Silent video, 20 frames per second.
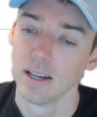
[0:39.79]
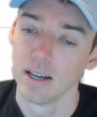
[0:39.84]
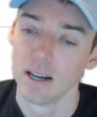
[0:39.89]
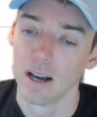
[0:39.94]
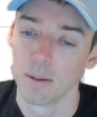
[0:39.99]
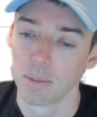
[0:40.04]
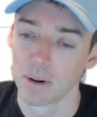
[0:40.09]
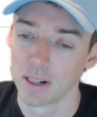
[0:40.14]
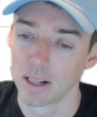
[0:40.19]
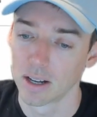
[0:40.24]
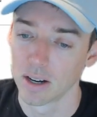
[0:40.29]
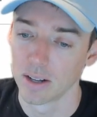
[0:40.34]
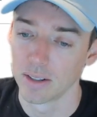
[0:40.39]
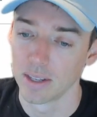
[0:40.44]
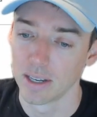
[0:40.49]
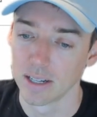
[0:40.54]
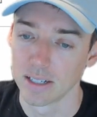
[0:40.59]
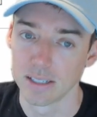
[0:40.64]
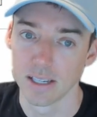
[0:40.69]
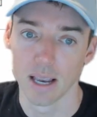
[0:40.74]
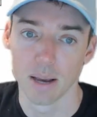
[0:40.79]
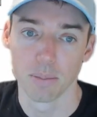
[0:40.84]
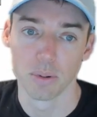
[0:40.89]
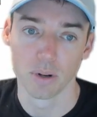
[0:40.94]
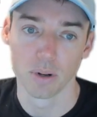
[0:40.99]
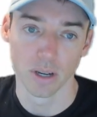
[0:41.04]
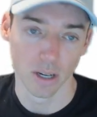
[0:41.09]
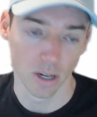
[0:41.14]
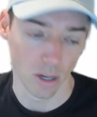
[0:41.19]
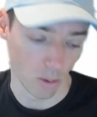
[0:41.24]
I'm going to click on the example
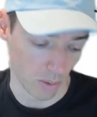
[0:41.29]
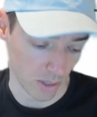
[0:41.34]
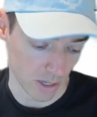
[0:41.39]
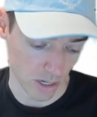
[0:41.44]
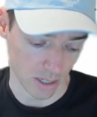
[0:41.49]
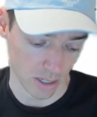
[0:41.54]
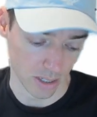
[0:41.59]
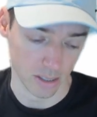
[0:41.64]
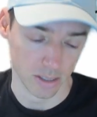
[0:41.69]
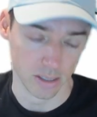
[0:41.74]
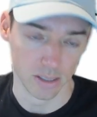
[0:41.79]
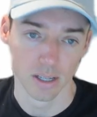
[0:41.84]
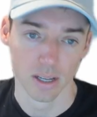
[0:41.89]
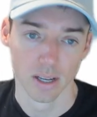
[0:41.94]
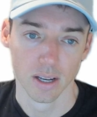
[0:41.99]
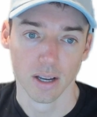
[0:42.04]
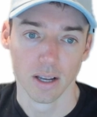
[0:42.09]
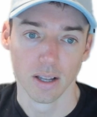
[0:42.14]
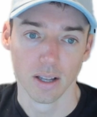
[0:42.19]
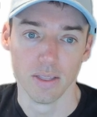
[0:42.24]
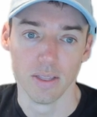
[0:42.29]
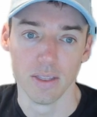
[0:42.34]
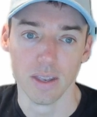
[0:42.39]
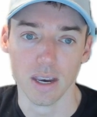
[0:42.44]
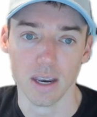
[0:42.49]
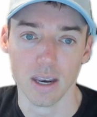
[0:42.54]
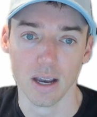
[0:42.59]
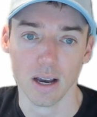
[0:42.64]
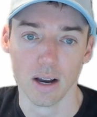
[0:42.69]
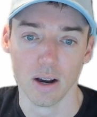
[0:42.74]
here, which is
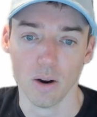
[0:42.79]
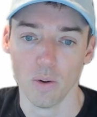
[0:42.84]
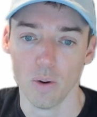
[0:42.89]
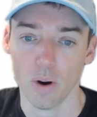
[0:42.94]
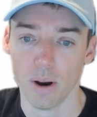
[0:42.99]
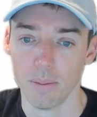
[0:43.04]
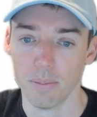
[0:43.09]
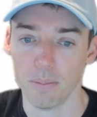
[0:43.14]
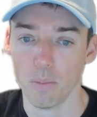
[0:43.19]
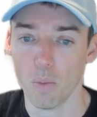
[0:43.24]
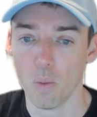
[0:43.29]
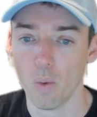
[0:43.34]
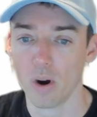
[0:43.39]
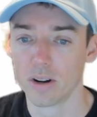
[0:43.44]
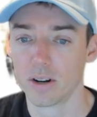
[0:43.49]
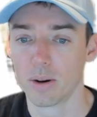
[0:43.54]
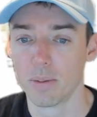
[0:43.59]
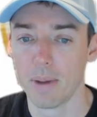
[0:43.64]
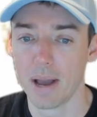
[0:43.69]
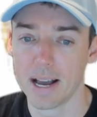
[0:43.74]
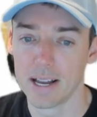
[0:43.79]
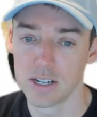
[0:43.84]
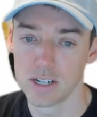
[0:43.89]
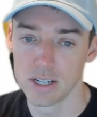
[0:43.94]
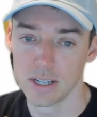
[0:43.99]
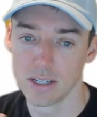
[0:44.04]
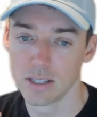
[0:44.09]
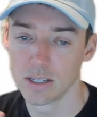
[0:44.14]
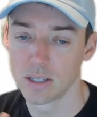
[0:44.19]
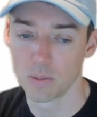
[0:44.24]
the Wander
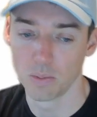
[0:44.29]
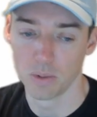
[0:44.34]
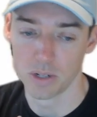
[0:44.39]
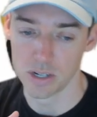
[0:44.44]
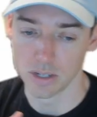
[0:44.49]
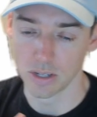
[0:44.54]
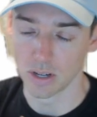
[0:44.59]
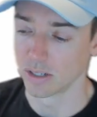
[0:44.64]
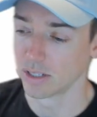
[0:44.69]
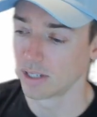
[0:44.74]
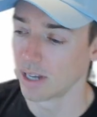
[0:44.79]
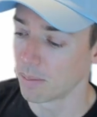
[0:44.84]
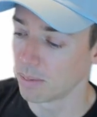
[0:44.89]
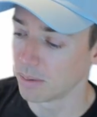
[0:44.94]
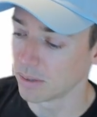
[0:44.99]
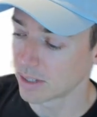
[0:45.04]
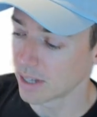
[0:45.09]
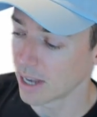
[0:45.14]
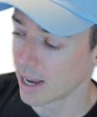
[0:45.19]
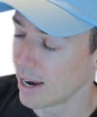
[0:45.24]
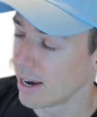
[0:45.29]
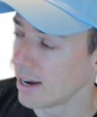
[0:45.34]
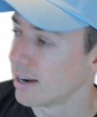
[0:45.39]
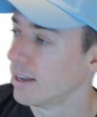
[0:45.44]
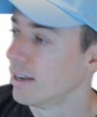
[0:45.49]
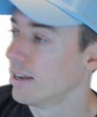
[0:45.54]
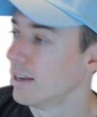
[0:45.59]
Badges, which is our sample site.